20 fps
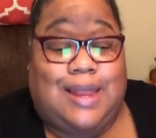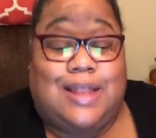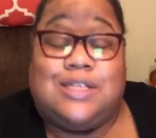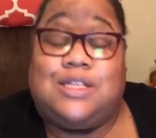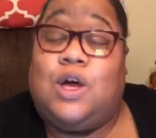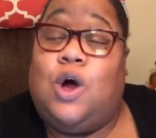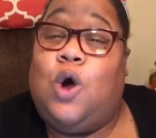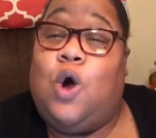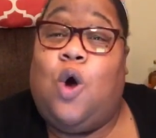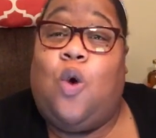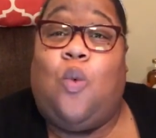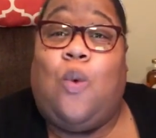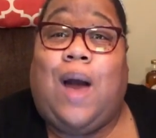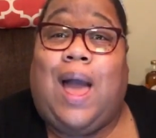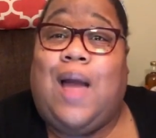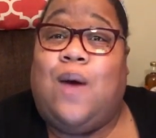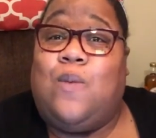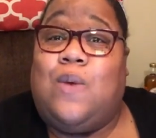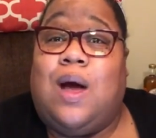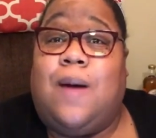it's a whole
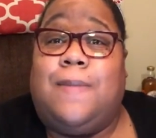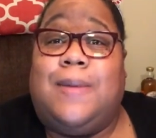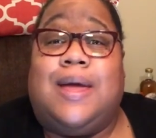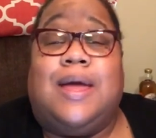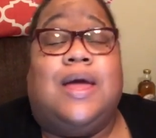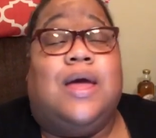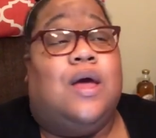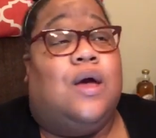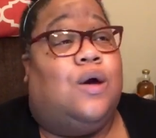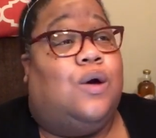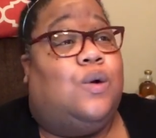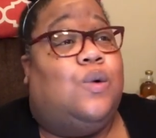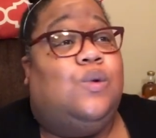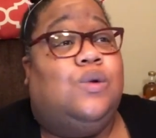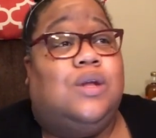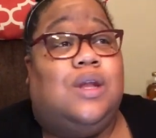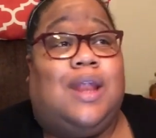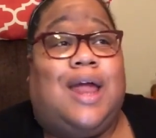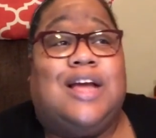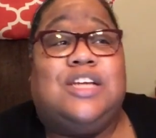white woman who
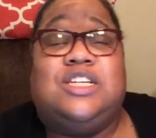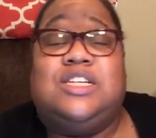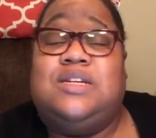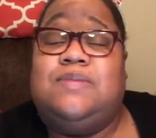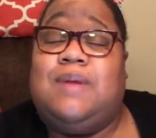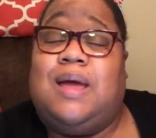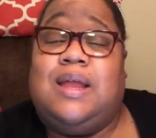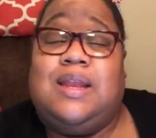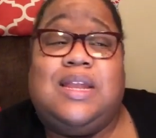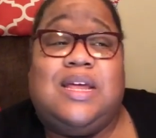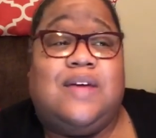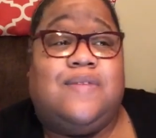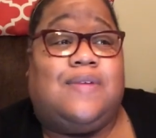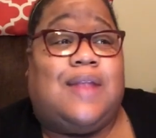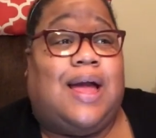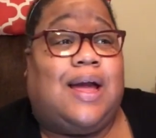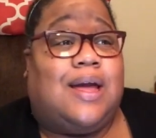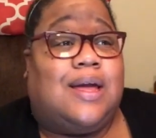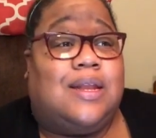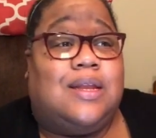look like she may live
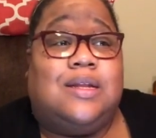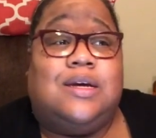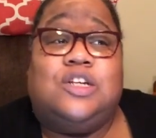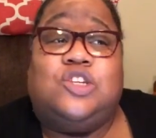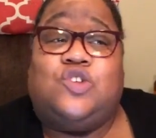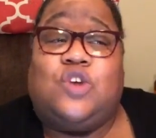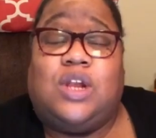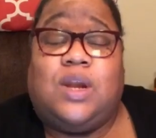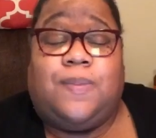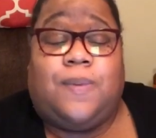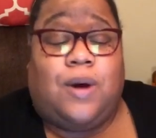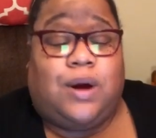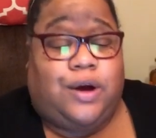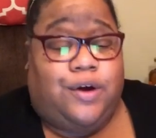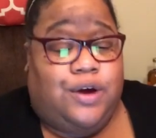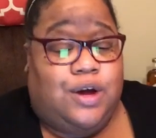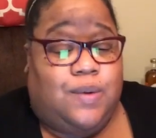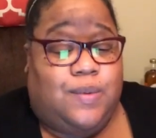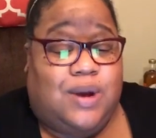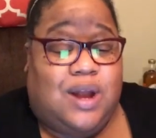like in little trailer park
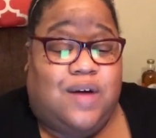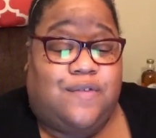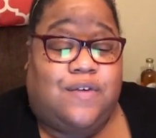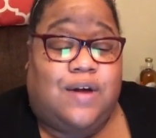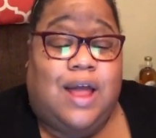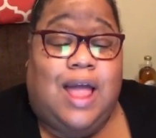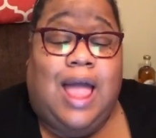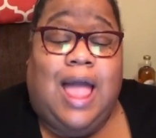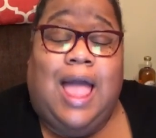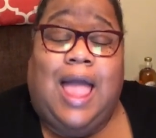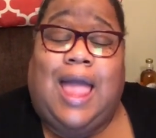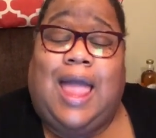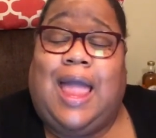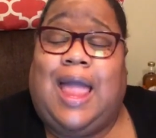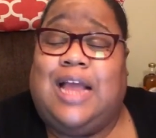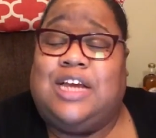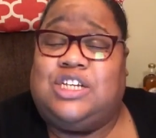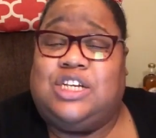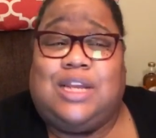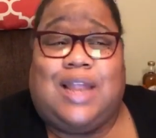area or whatever.
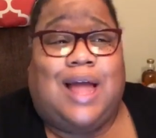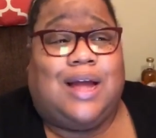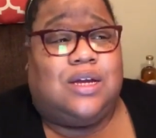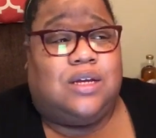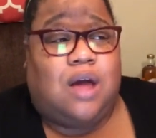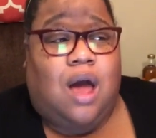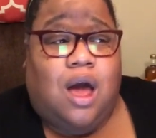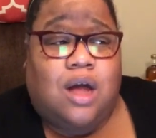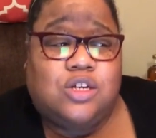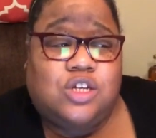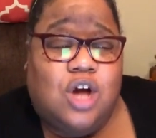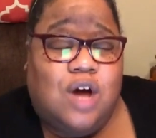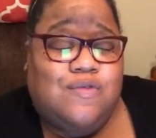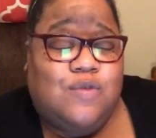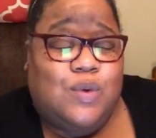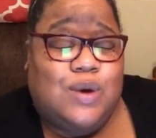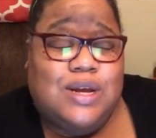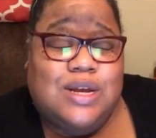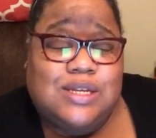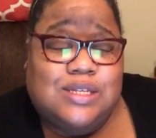And she like, y'all drove
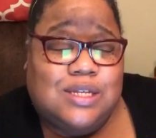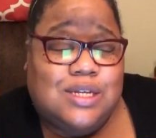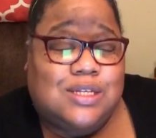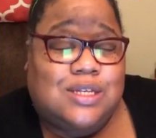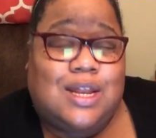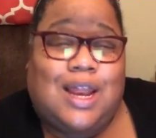witnesses?